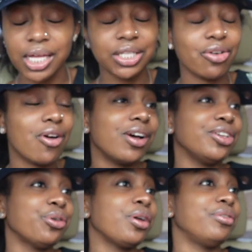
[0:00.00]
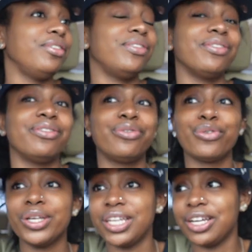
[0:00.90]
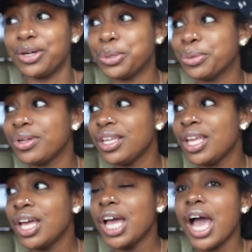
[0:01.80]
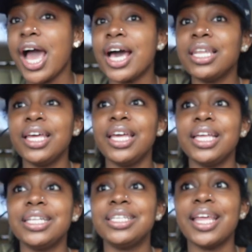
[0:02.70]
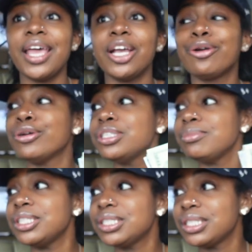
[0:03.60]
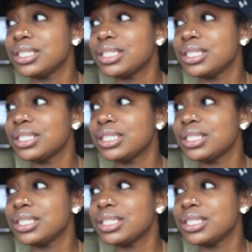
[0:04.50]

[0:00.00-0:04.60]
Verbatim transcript: y'all. Y'all don't even freaking know. I let that Christmas